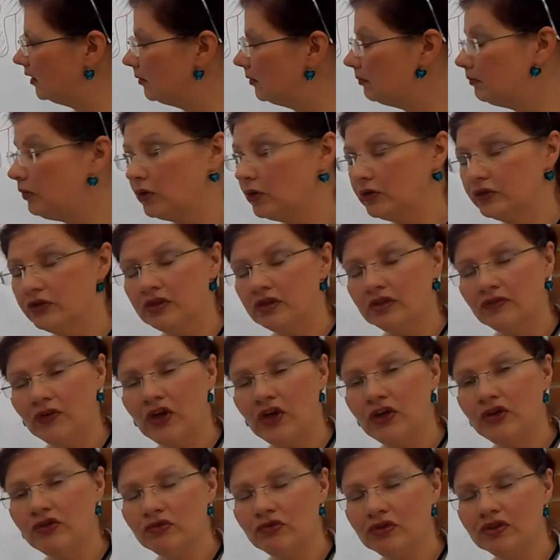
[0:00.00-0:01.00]
boxes of
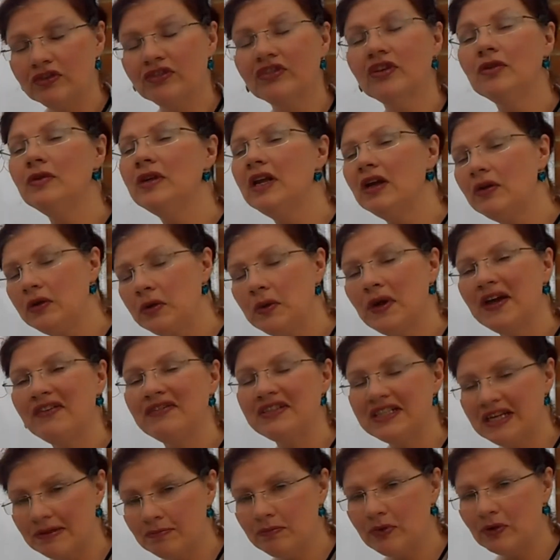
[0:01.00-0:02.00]
100. So now you have
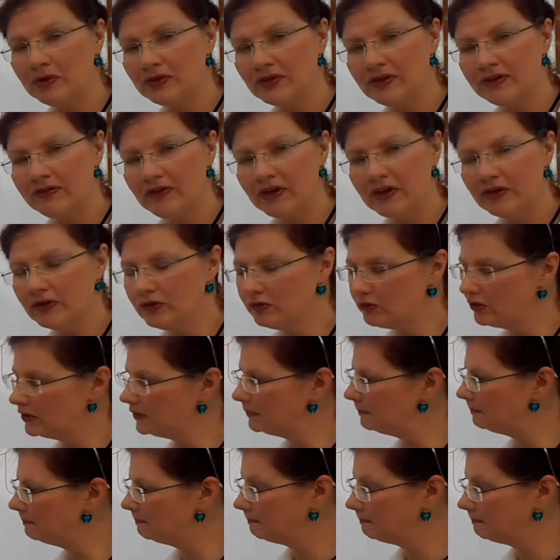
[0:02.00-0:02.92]
10 boxes of 100.